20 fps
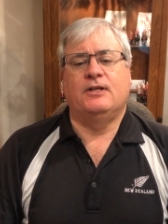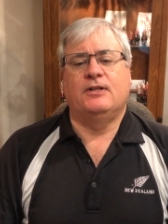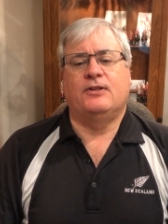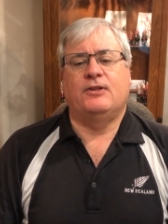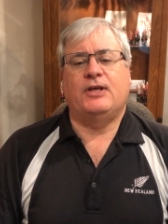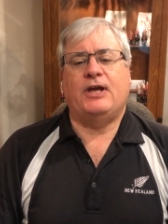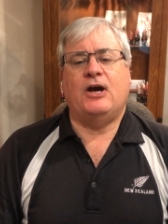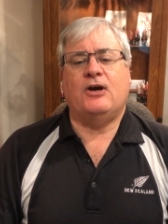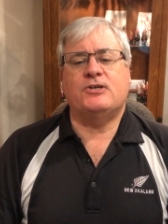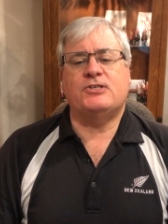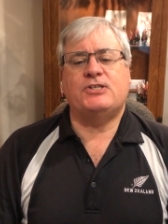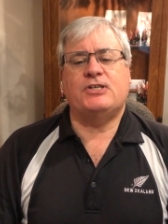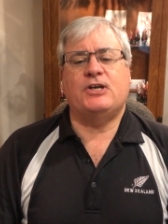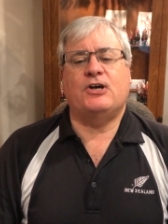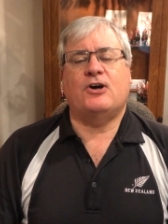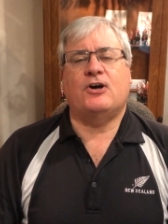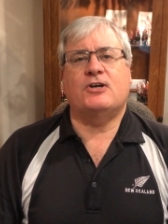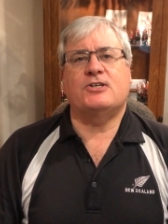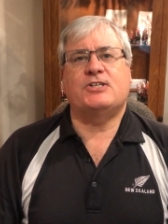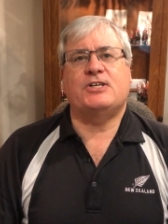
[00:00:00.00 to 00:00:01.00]
the
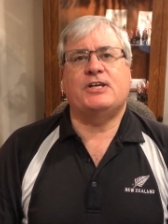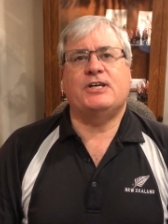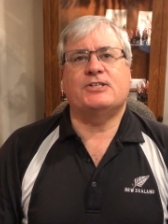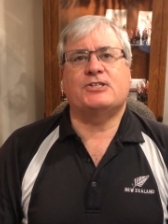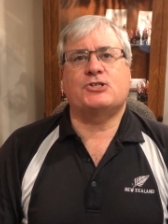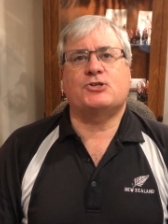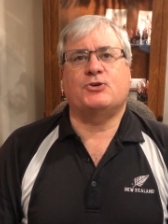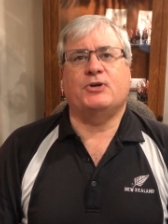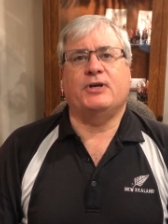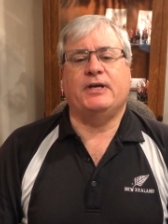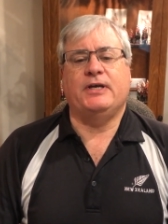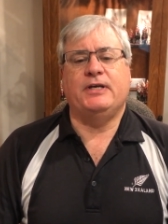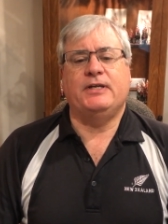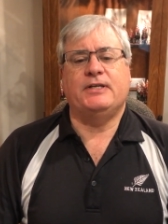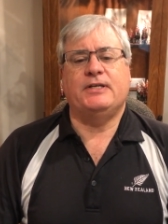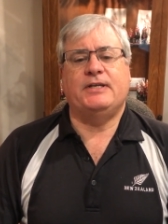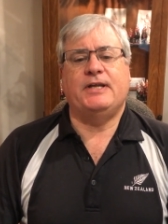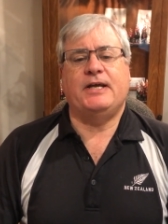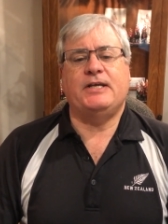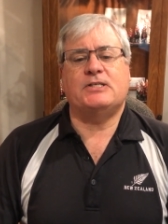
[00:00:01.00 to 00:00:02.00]
RCR's history
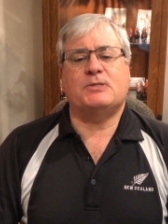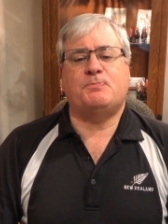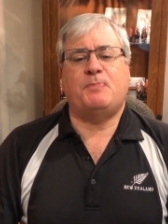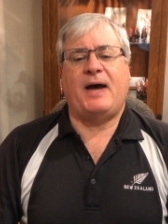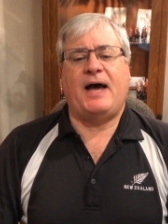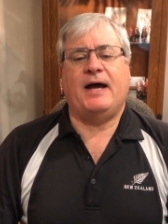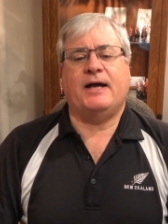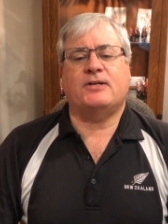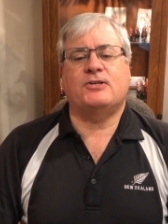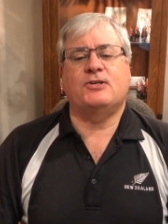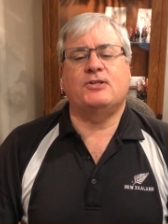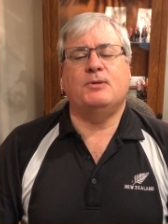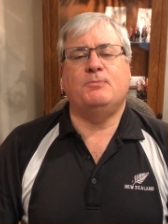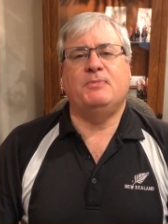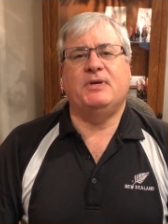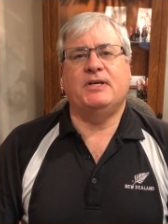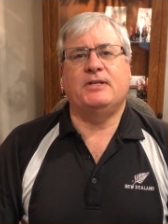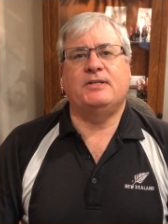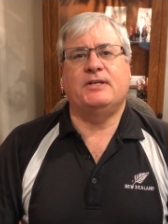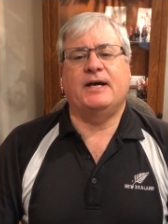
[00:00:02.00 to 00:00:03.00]
dates back to the
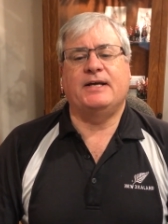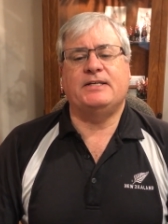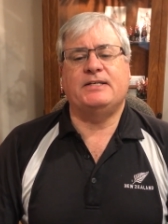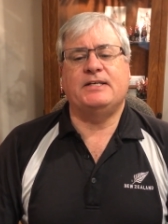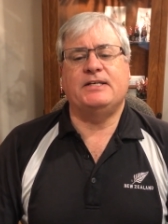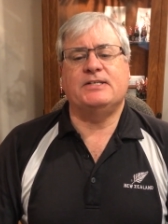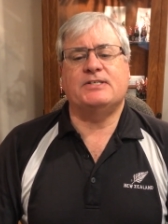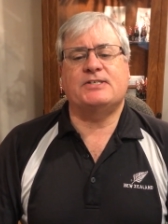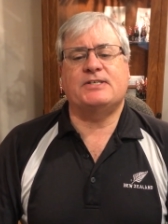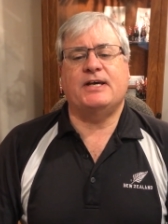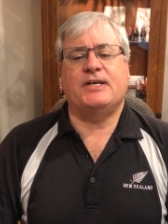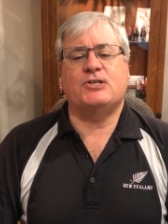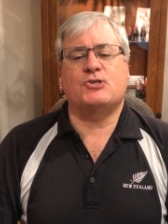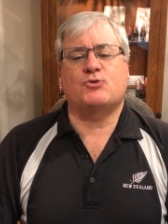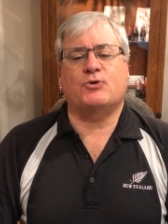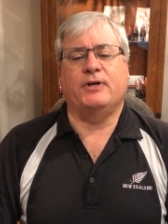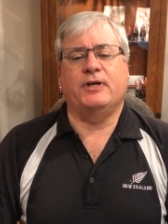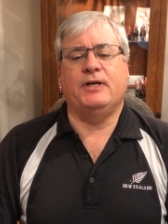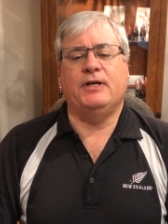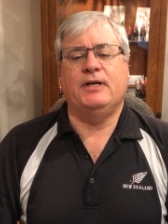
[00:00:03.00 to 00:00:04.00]
mid-19th
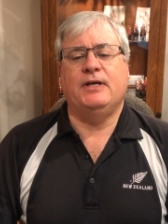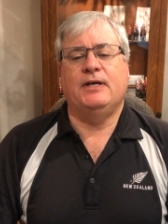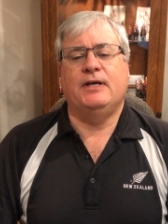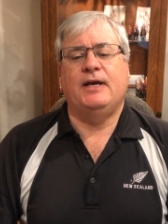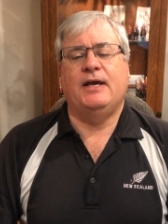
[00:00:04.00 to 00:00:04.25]
century